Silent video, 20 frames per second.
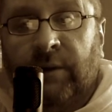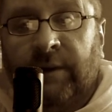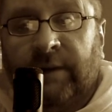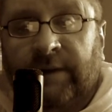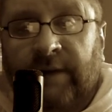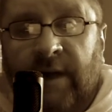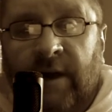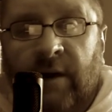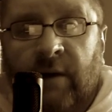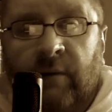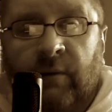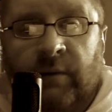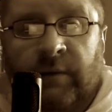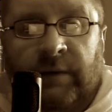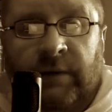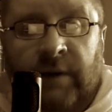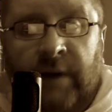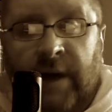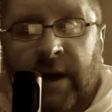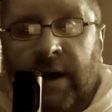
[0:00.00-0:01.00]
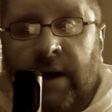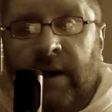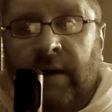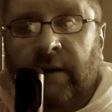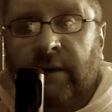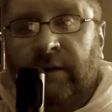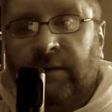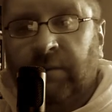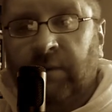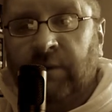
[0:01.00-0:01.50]
sound was her
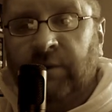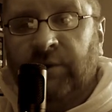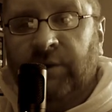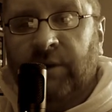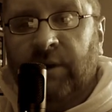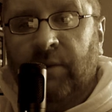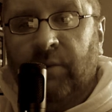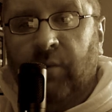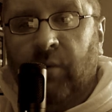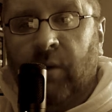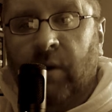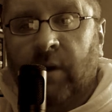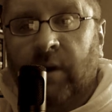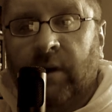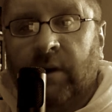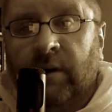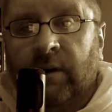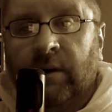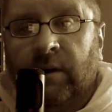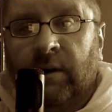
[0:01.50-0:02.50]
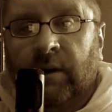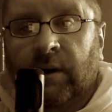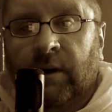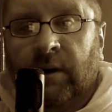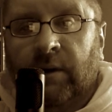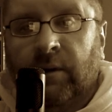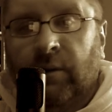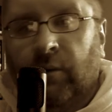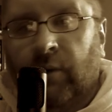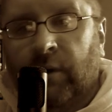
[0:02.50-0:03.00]
hand sponging up water,
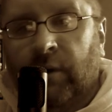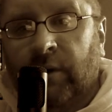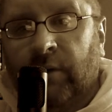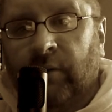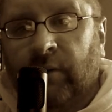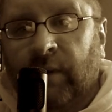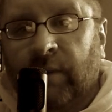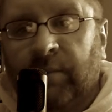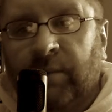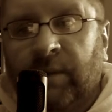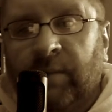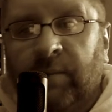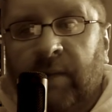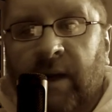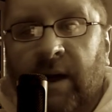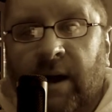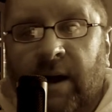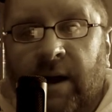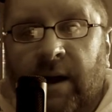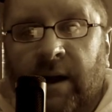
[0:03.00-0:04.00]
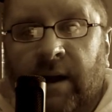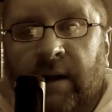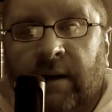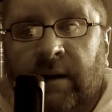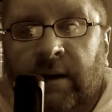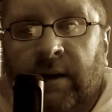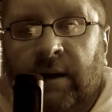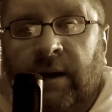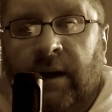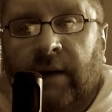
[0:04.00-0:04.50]
the water rippling
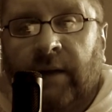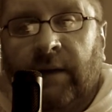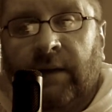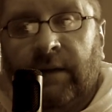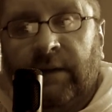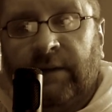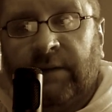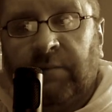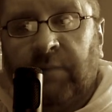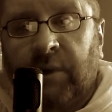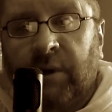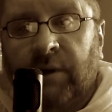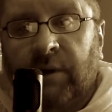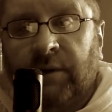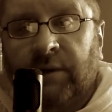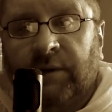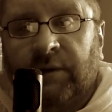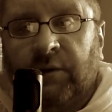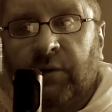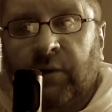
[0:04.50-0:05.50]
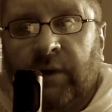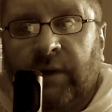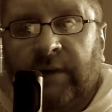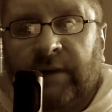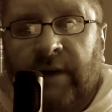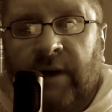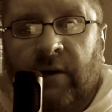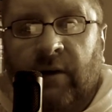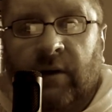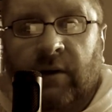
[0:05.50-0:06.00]
behind, and then the sponge
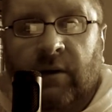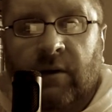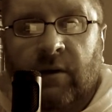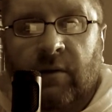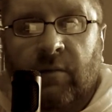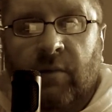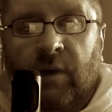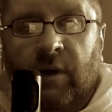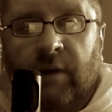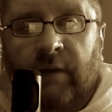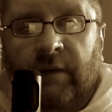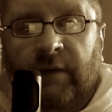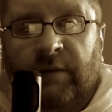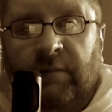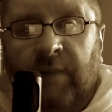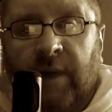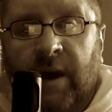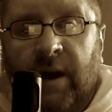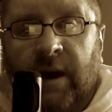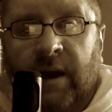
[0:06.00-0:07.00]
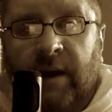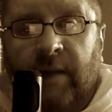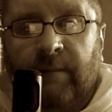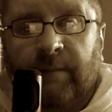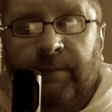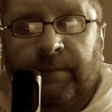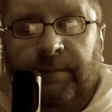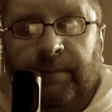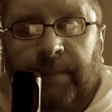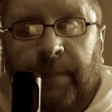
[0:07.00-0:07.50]
squeezed out along Marvin's body.
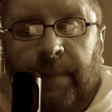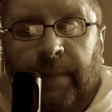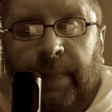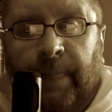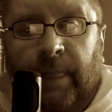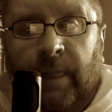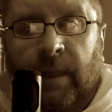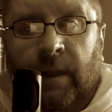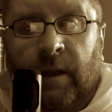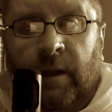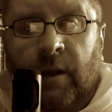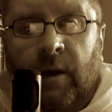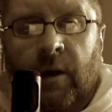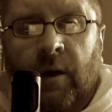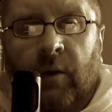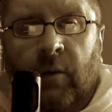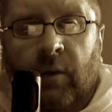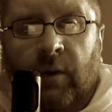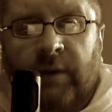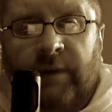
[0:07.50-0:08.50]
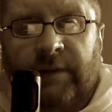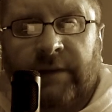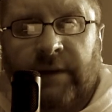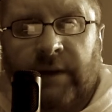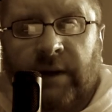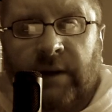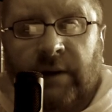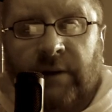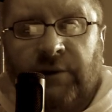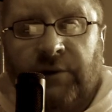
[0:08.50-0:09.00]
Once
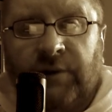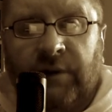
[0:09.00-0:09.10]
done, she